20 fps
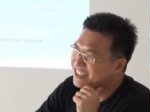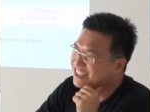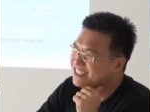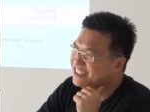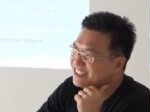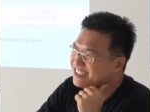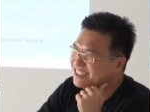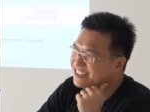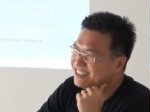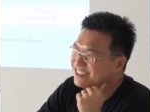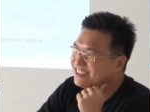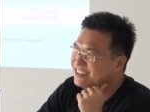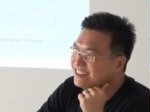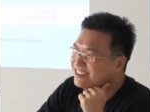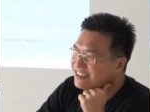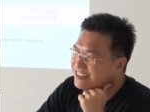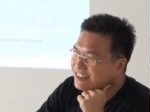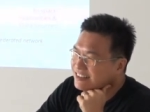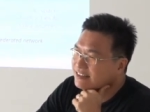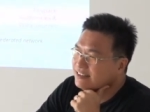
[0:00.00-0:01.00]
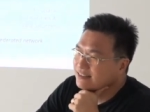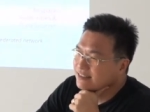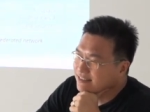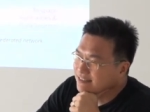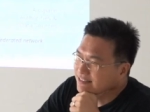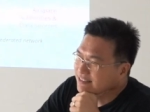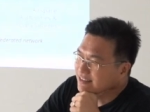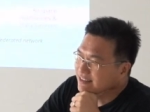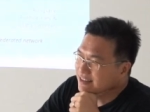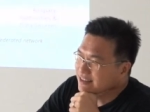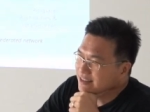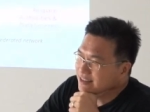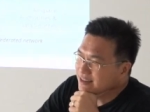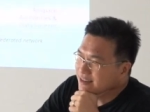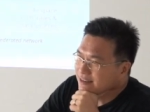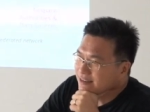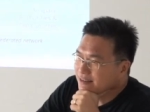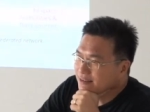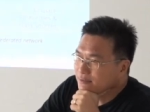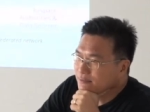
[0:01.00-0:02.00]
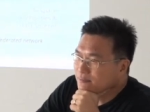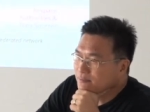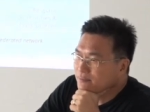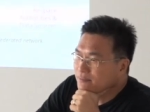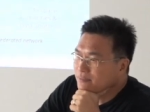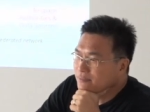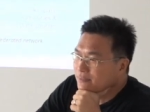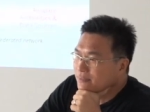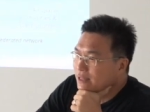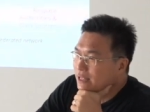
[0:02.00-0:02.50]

Uh, the labor control organization.